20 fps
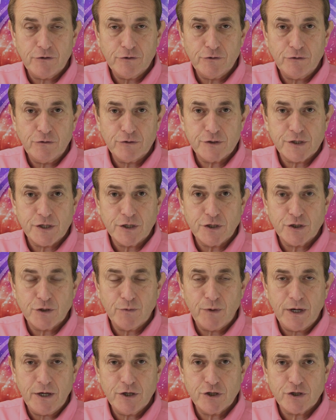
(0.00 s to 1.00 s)
on your
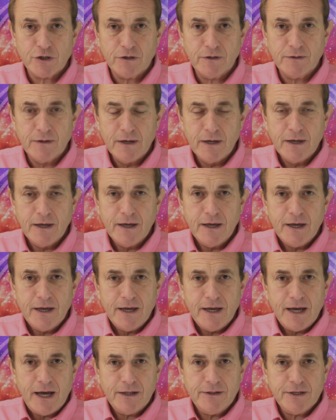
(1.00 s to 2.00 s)
situation.
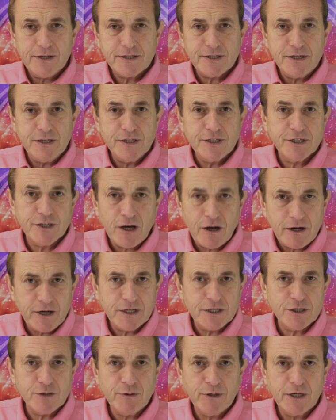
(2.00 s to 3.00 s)
And this
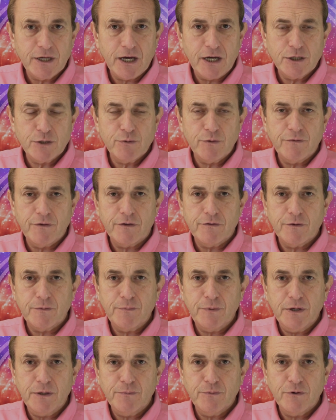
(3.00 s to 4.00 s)
desire to engage with other
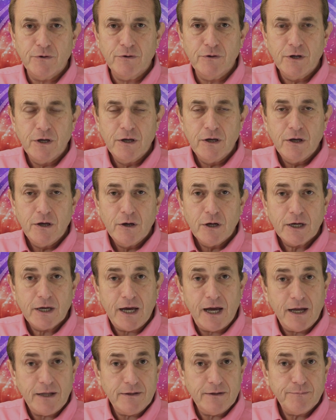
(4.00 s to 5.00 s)
people
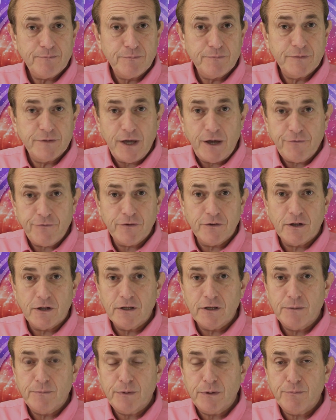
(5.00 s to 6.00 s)
can
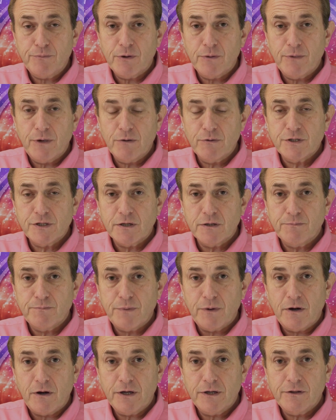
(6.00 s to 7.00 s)
definitely be promoted
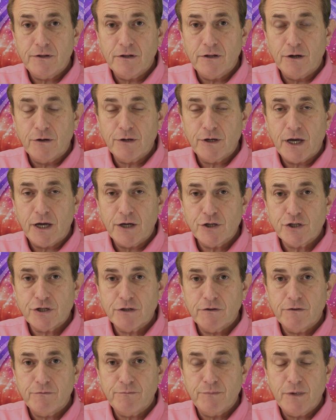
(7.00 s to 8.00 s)
by the
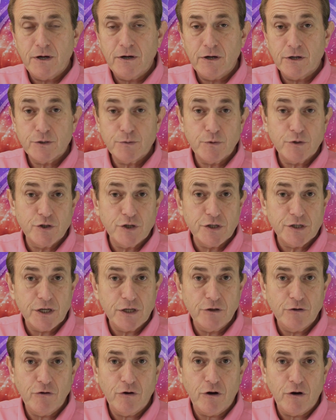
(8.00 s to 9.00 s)
location of Mars, which is
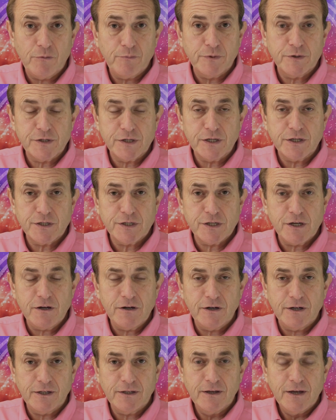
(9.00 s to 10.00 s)
in your opposite
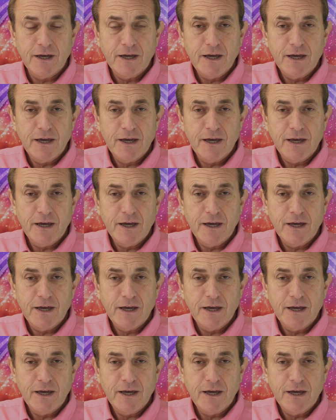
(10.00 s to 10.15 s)
sign.